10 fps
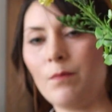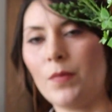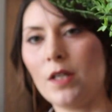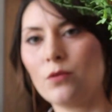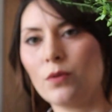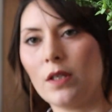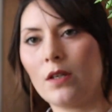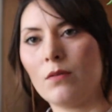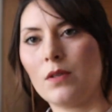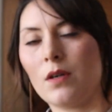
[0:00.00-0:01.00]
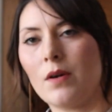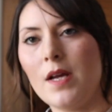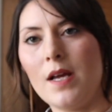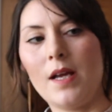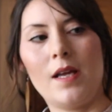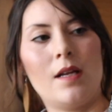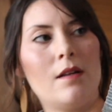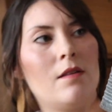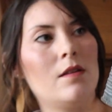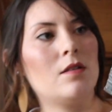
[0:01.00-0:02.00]
But it's really cute though. And
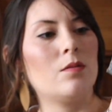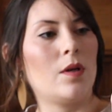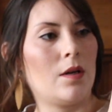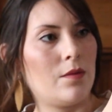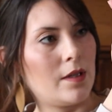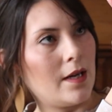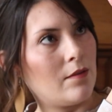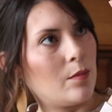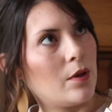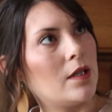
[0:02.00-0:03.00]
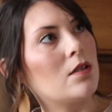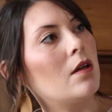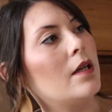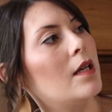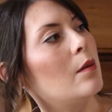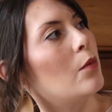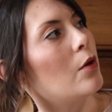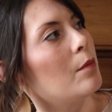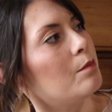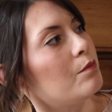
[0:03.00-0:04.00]
this, I don't think I have the price on it
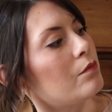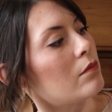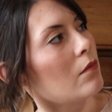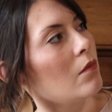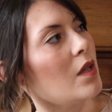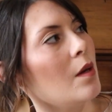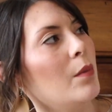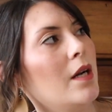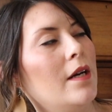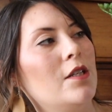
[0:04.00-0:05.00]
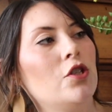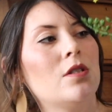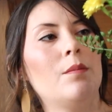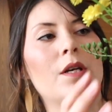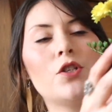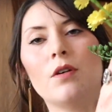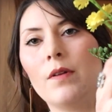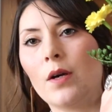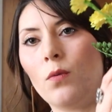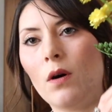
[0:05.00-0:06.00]
anymore. But it's just a mixture of
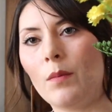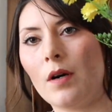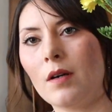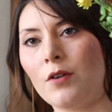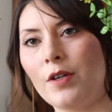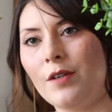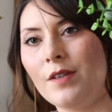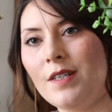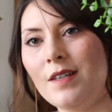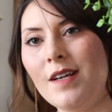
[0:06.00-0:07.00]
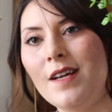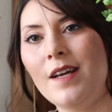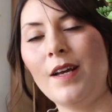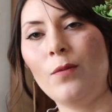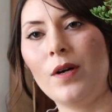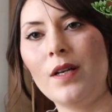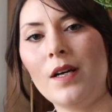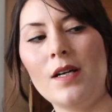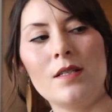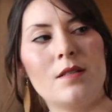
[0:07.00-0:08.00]
like Walmart greenery and whatnot.